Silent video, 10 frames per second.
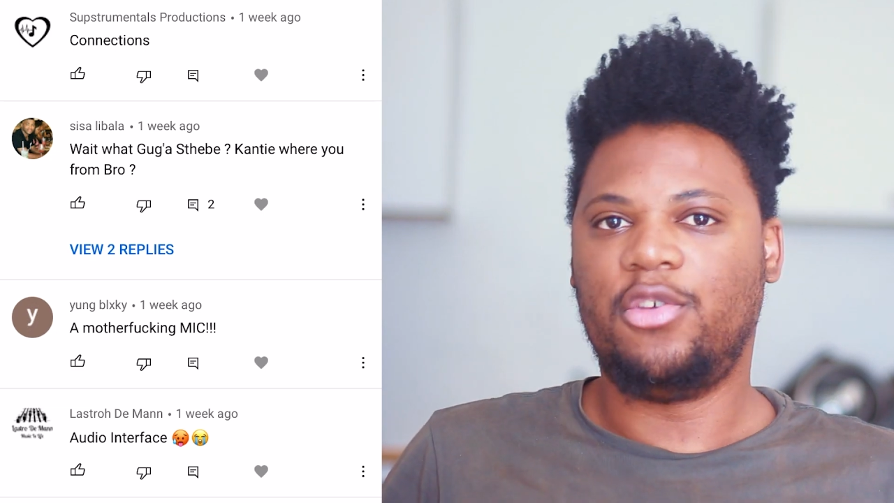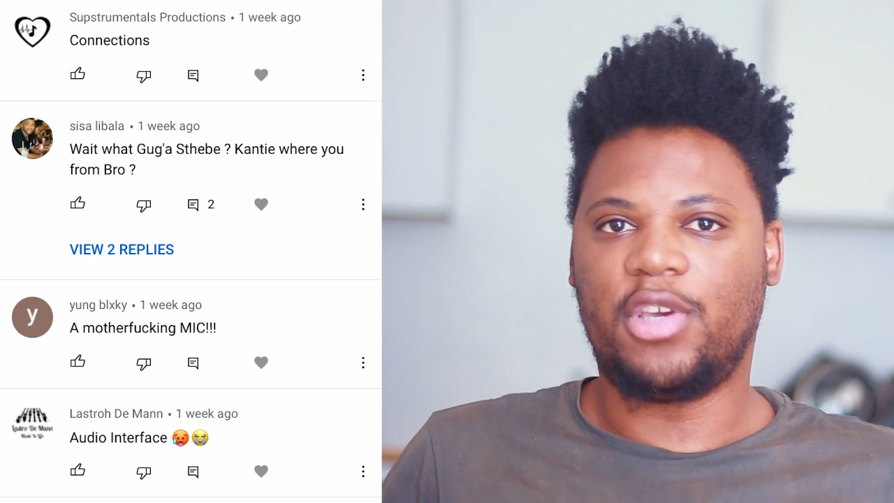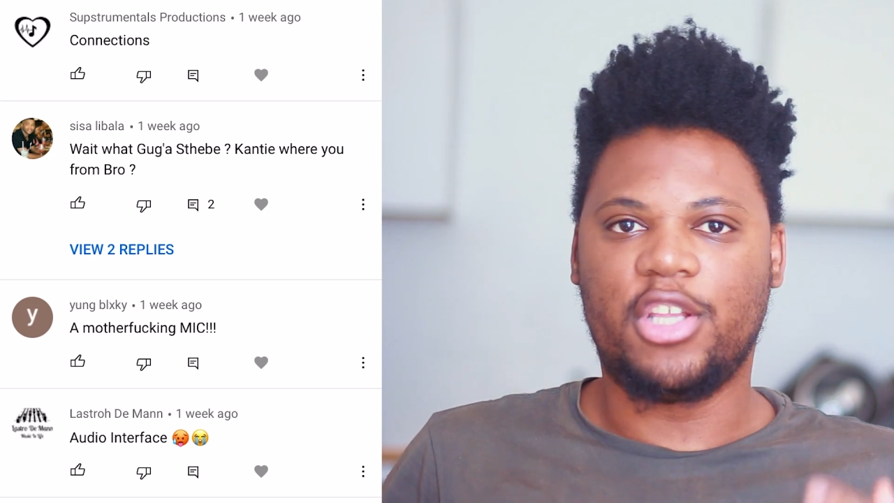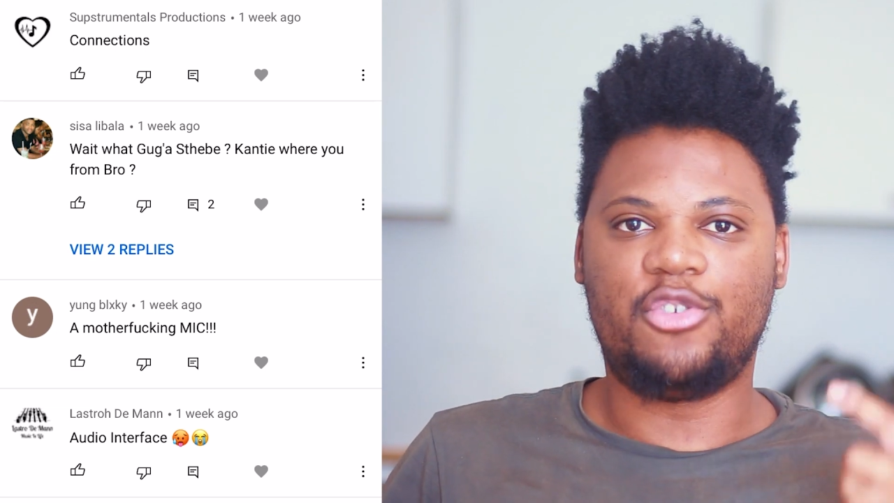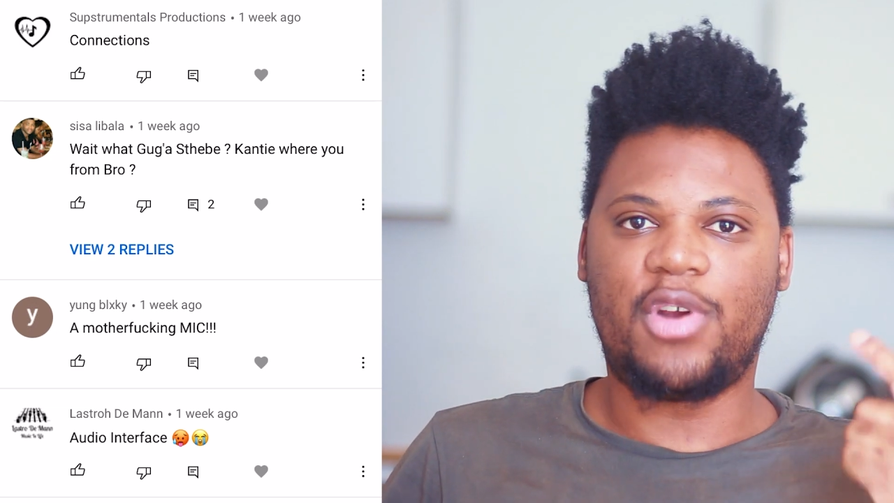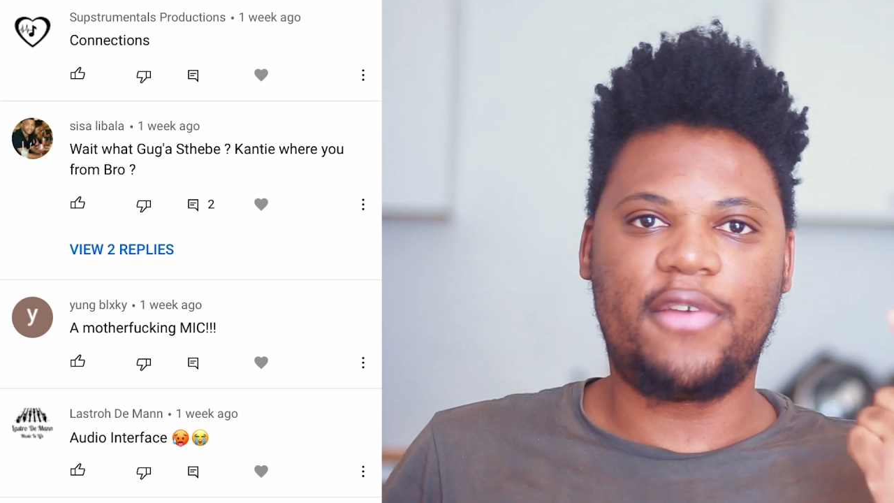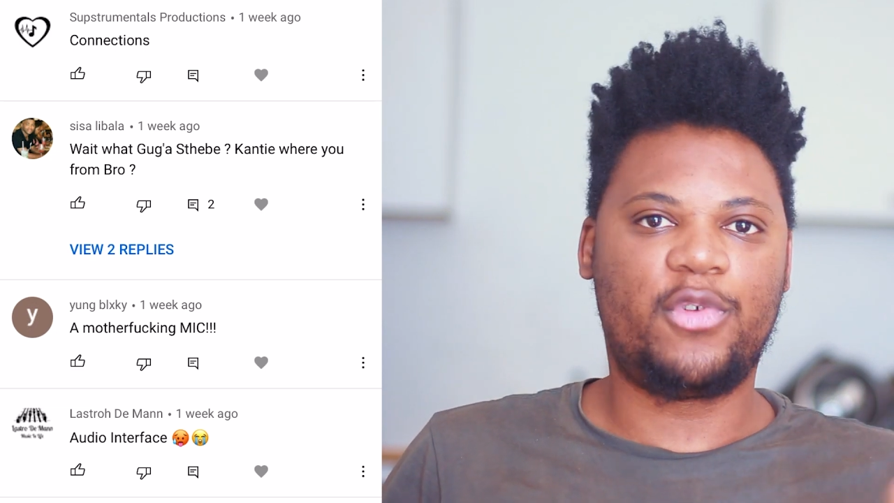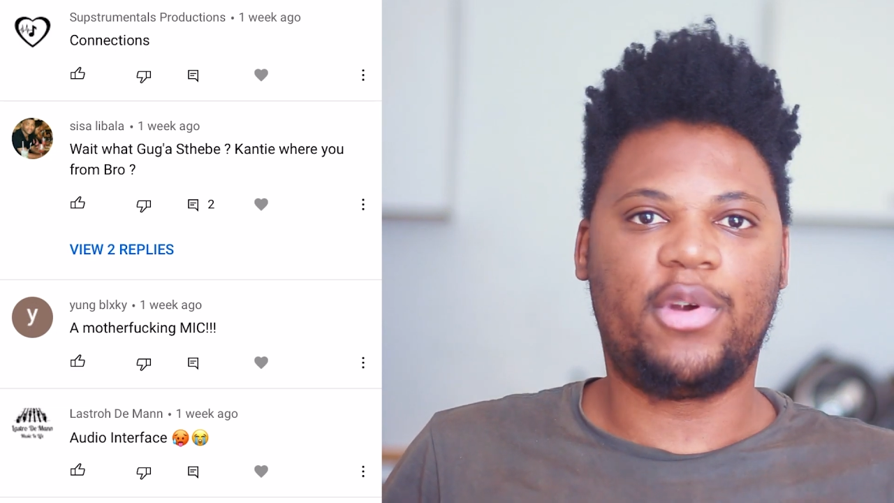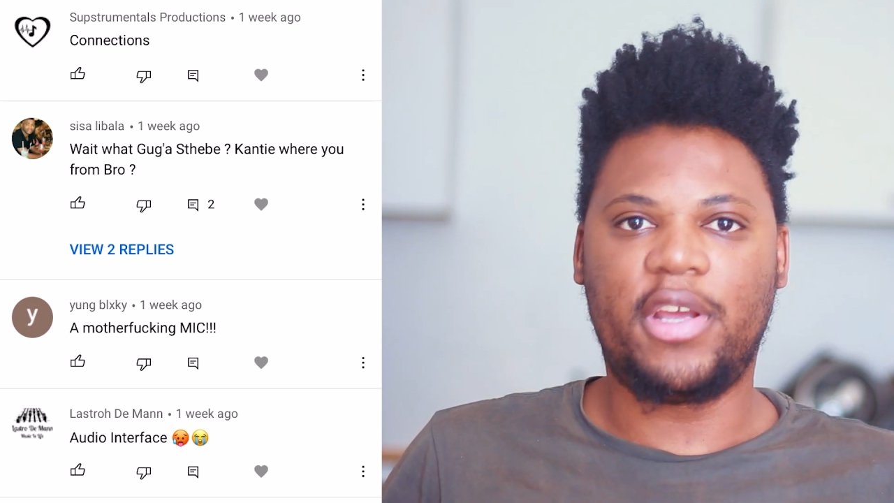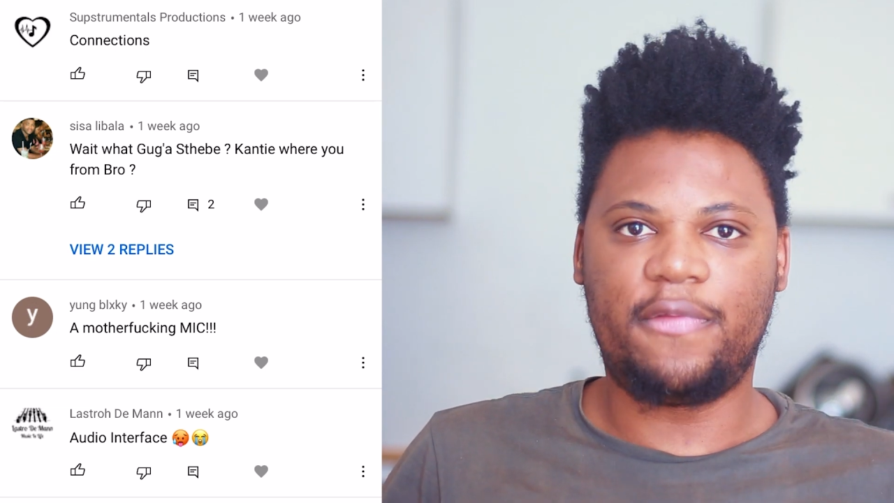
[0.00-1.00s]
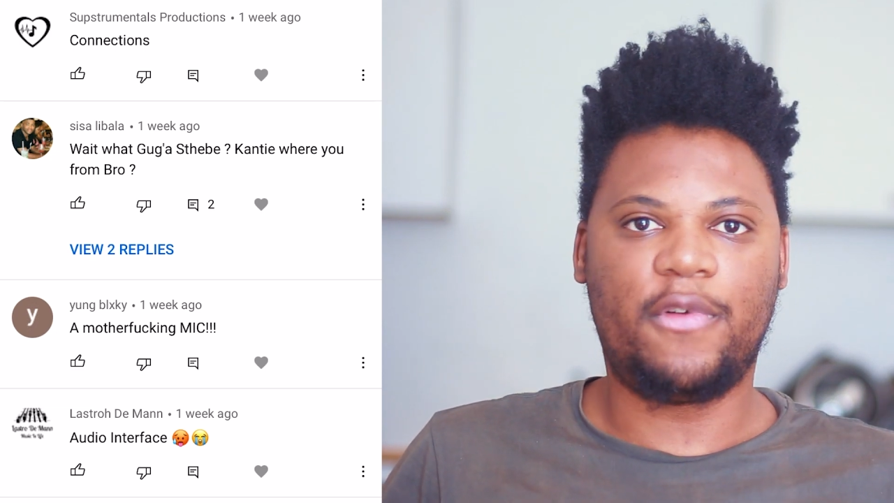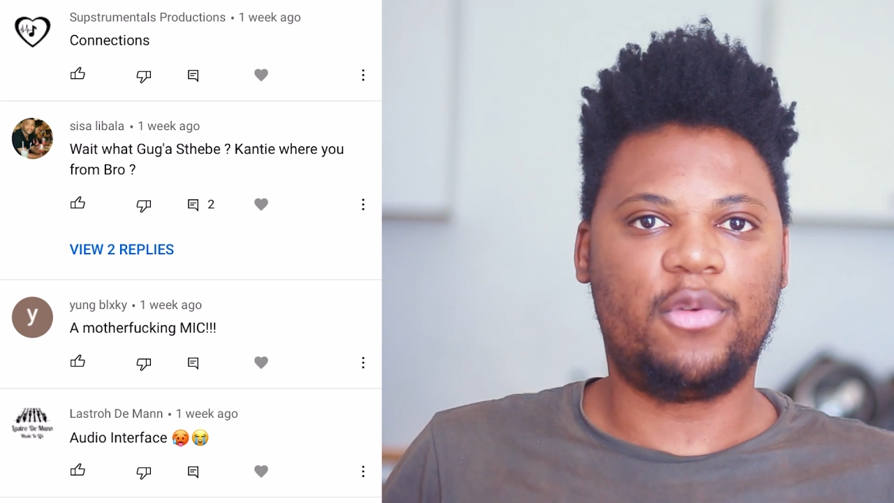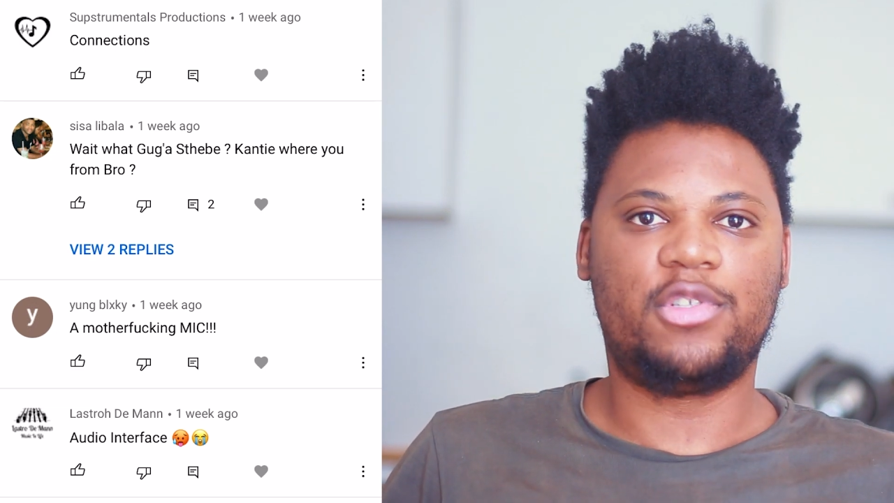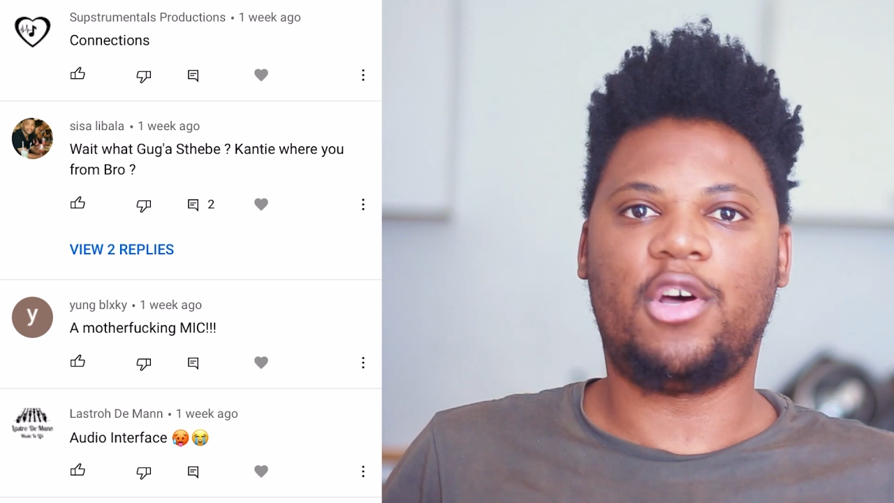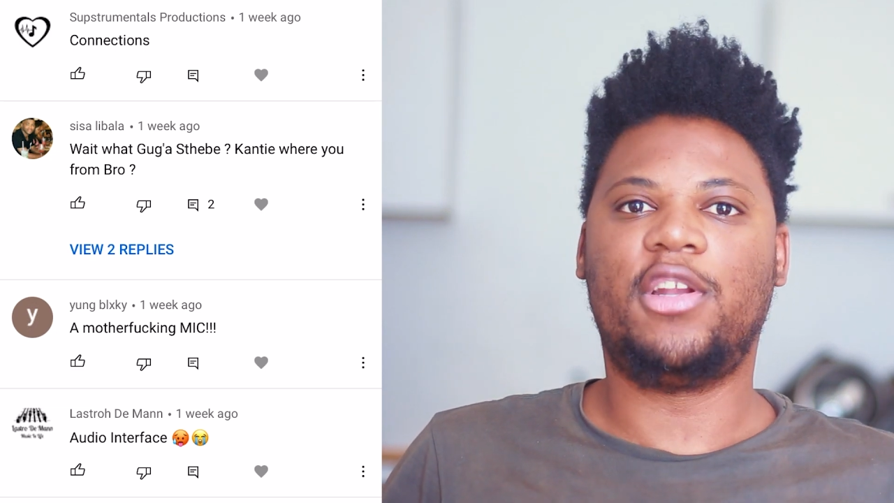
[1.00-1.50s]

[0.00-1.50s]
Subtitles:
you can drive your headphones